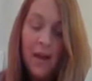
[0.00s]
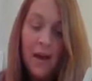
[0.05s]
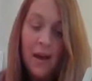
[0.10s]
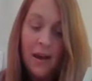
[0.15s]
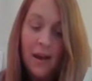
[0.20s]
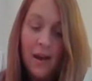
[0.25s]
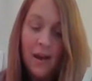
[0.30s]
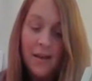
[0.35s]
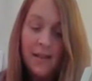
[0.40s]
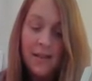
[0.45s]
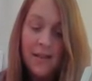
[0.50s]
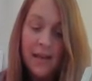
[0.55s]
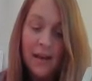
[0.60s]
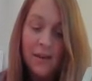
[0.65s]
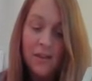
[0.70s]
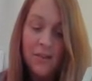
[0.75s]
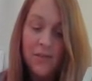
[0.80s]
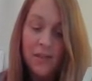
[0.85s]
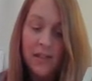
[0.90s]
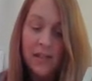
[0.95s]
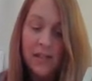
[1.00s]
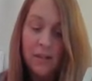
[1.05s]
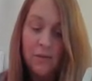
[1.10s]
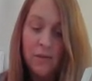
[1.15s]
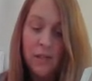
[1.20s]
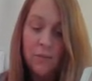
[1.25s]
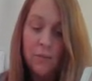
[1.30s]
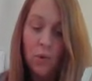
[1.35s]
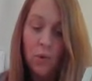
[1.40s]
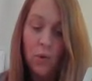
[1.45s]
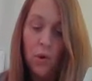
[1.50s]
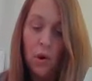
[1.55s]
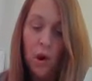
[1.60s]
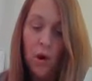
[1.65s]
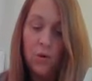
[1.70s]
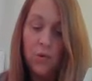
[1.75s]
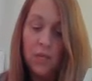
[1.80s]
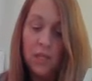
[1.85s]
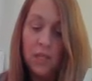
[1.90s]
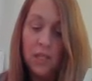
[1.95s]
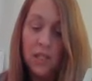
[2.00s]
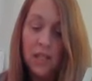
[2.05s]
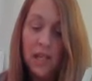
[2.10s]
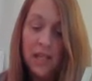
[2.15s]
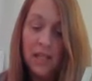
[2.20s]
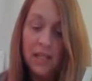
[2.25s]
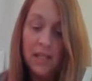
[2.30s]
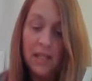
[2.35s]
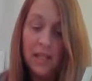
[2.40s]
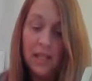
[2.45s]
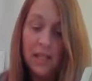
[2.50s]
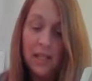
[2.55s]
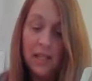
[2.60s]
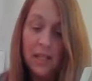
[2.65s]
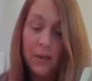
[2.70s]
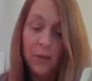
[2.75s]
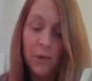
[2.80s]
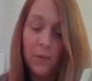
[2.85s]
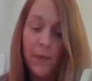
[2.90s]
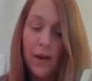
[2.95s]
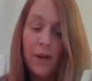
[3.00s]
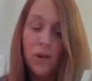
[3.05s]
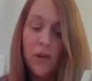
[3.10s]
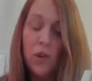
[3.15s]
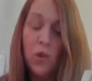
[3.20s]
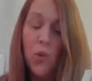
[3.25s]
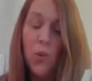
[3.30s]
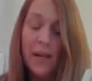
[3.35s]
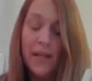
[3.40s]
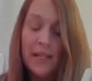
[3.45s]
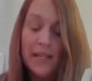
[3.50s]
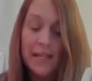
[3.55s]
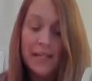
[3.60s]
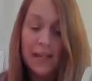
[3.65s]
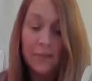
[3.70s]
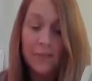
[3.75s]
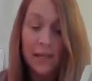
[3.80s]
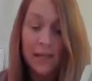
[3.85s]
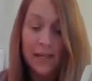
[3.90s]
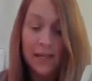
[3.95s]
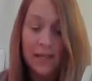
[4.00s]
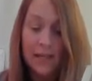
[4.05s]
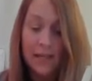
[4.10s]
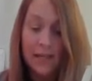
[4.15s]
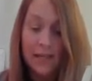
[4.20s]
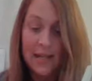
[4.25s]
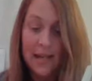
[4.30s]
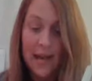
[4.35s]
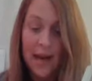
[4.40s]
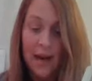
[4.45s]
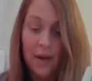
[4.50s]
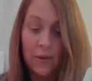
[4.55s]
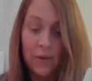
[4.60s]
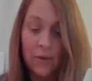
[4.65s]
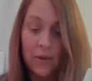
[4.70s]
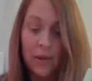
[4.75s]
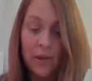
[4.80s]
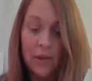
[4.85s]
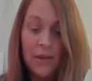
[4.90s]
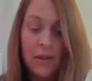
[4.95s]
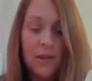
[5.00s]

A glance out of the nearest porthole suggested they were about 20 metres down,